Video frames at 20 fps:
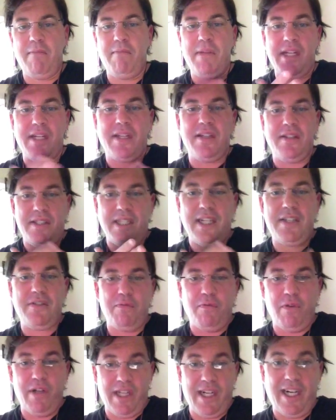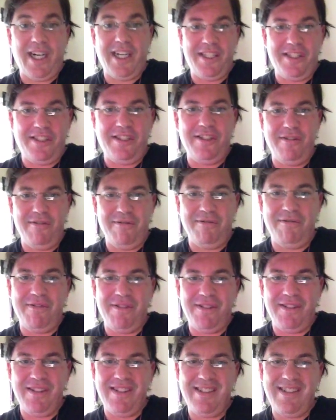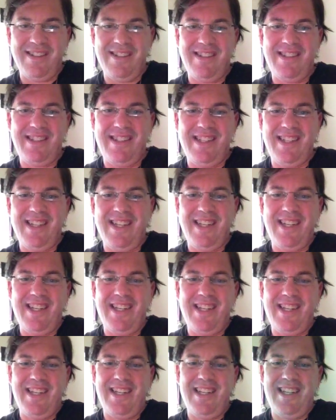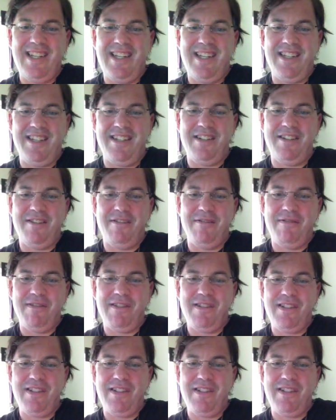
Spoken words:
because that's what I choose. You know?